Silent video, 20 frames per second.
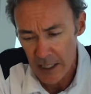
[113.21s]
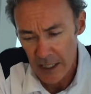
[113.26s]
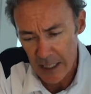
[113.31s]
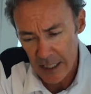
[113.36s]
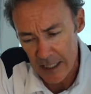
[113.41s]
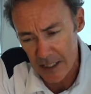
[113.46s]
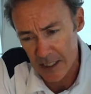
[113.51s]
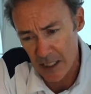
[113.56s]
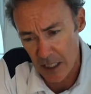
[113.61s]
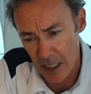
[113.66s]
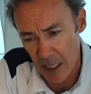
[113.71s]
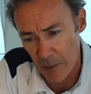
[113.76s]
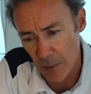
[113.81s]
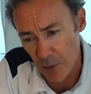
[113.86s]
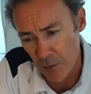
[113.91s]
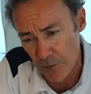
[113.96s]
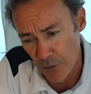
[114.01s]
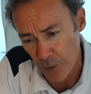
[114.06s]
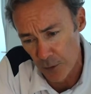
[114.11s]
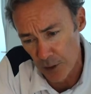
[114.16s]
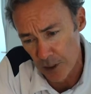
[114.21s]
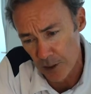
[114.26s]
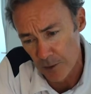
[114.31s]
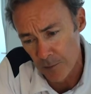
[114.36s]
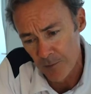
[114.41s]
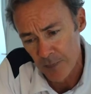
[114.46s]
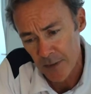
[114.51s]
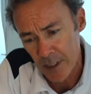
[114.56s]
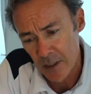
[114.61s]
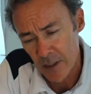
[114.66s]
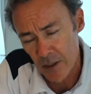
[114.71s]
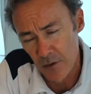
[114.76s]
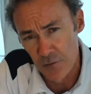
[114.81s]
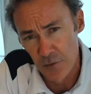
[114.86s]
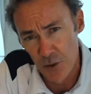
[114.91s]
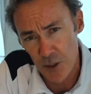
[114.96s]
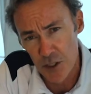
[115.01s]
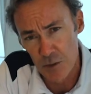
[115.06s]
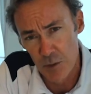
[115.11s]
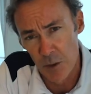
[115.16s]
Here's a couple for you. The
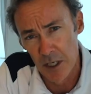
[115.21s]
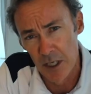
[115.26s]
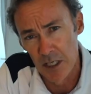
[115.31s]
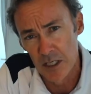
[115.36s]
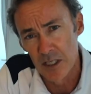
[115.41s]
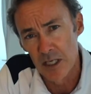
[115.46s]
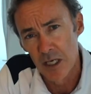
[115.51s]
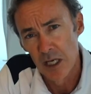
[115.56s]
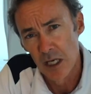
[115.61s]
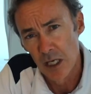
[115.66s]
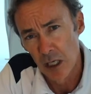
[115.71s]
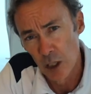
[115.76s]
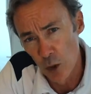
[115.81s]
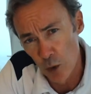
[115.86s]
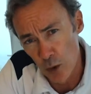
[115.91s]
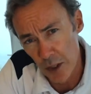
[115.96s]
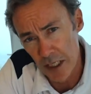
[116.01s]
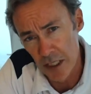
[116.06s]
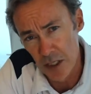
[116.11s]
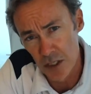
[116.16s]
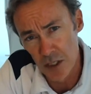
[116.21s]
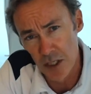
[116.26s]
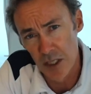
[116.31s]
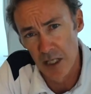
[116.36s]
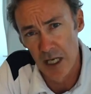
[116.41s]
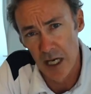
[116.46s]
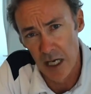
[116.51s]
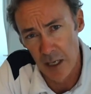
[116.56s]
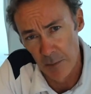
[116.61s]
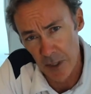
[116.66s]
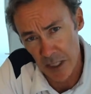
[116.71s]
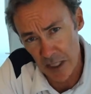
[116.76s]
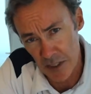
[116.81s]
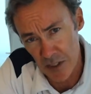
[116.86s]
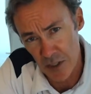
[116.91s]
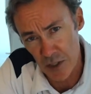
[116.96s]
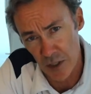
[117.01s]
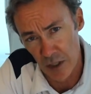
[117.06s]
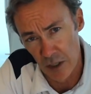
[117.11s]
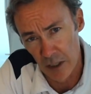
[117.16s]
first one is, look into the RBS
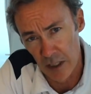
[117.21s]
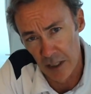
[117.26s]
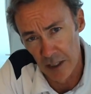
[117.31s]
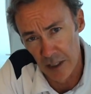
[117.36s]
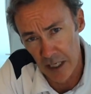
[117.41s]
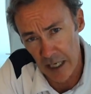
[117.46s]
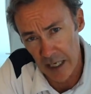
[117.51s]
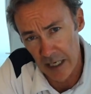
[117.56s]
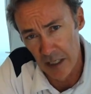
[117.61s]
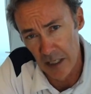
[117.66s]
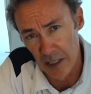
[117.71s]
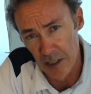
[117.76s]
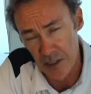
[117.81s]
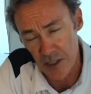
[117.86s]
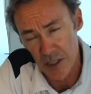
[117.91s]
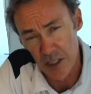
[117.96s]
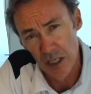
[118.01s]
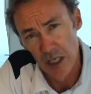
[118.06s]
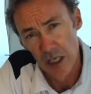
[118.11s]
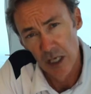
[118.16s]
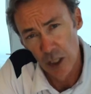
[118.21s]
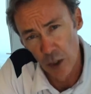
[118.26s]
Scotland analyst.